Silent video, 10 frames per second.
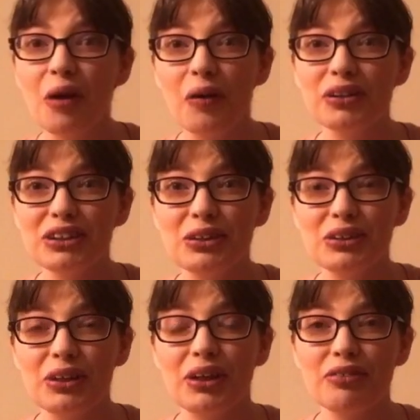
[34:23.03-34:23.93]
also
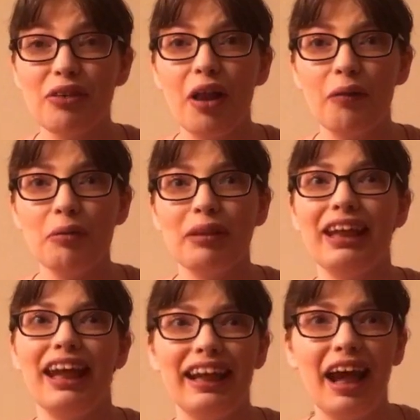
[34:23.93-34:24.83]
started following
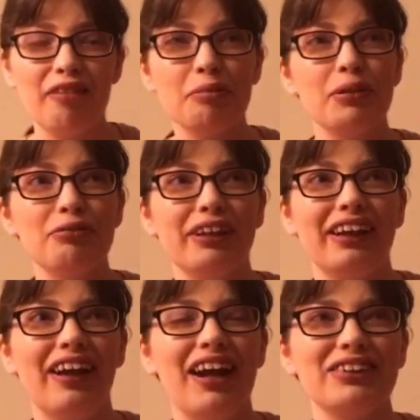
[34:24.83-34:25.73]
me, and I have the proof right
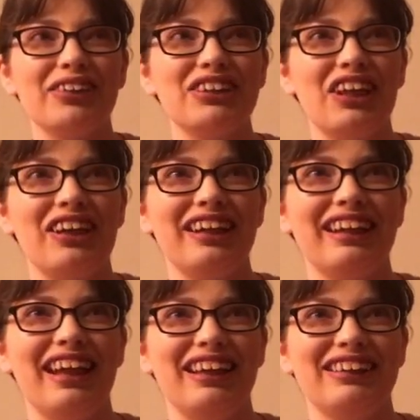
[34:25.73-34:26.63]
here. I screenshotted
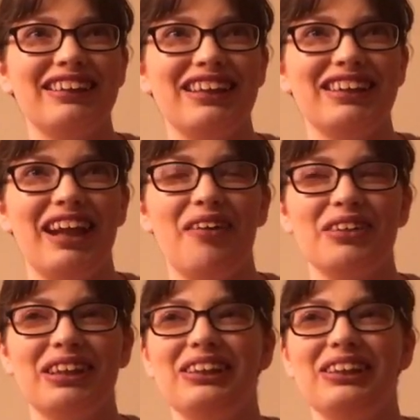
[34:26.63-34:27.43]
it and sent it out to